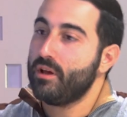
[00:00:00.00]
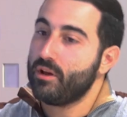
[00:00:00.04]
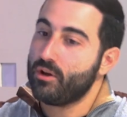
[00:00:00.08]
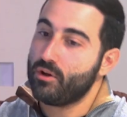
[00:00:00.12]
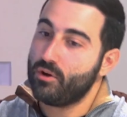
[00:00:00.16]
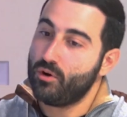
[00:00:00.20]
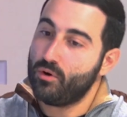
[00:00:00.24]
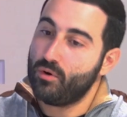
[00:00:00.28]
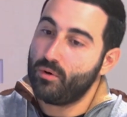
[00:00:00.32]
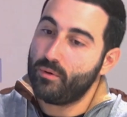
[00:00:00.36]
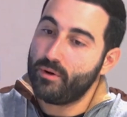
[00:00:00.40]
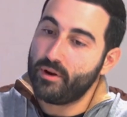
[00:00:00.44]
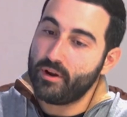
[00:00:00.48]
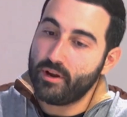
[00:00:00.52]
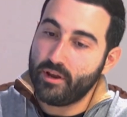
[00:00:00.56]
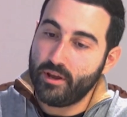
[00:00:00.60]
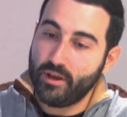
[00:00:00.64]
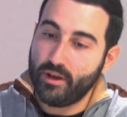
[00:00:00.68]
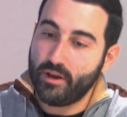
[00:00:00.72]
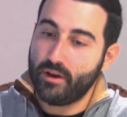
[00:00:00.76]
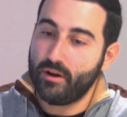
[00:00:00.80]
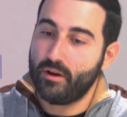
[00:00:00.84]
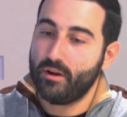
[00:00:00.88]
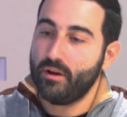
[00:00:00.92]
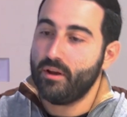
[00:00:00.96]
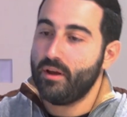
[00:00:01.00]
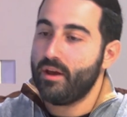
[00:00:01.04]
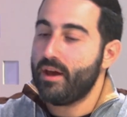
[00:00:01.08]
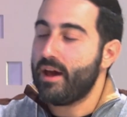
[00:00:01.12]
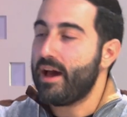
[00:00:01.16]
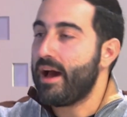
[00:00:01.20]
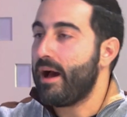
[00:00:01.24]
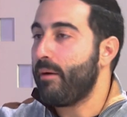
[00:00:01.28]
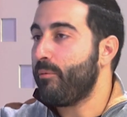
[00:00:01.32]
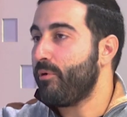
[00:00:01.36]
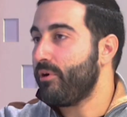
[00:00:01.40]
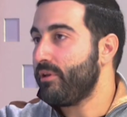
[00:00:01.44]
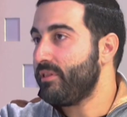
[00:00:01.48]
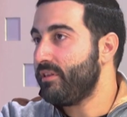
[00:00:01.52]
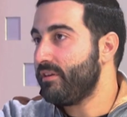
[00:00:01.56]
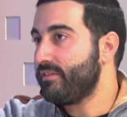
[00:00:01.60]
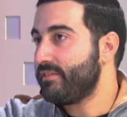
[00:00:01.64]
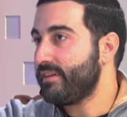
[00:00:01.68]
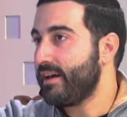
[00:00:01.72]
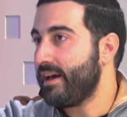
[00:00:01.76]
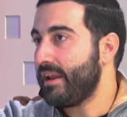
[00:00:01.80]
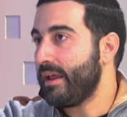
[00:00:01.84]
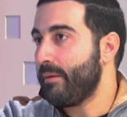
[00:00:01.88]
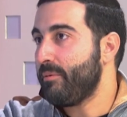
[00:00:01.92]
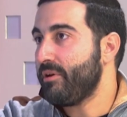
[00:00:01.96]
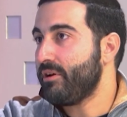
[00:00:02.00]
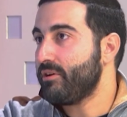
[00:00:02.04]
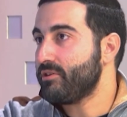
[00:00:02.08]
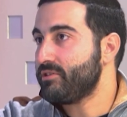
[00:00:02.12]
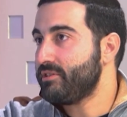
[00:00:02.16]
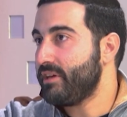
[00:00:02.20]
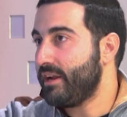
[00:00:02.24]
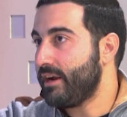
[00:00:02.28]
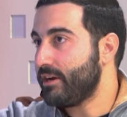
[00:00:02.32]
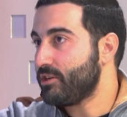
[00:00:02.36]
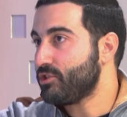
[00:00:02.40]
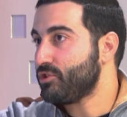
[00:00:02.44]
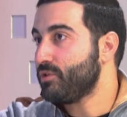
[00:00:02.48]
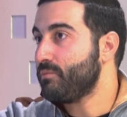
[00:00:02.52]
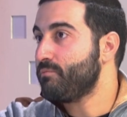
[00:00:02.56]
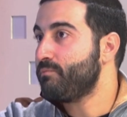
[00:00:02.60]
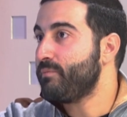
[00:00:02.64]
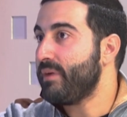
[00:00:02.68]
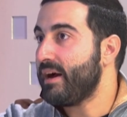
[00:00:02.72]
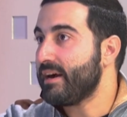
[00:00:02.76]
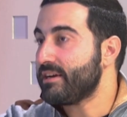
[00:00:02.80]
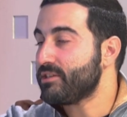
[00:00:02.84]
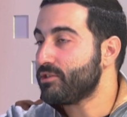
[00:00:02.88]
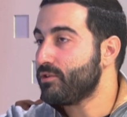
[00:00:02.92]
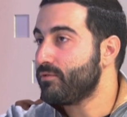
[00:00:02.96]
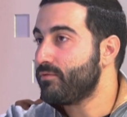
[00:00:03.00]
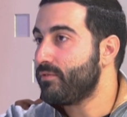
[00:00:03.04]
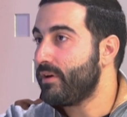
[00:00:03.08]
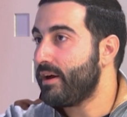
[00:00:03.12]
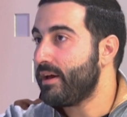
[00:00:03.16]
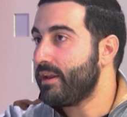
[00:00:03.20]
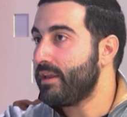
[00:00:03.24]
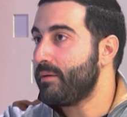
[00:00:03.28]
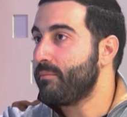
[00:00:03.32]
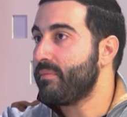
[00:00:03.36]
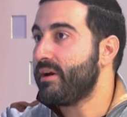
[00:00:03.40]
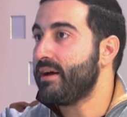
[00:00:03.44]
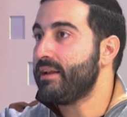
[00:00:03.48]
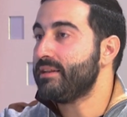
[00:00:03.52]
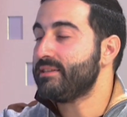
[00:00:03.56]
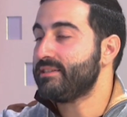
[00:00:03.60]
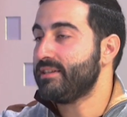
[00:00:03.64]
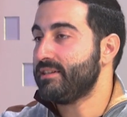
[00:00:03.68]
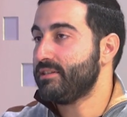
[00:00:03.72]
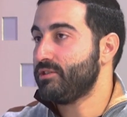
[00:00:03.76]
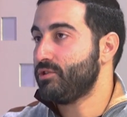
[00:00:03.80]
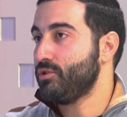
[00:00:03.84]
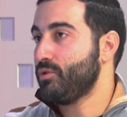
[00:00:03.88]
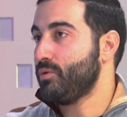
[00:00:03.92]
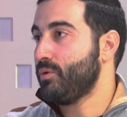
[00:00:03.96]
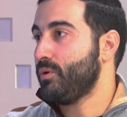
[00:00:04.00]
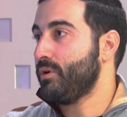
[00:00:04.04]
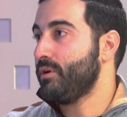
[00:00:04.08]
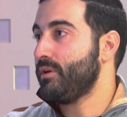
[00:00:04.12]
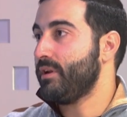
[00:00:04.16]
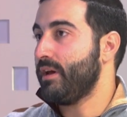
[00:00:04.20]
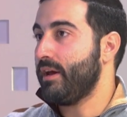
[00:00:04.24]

go over here, avoid this area because there are some packs of animals and so on,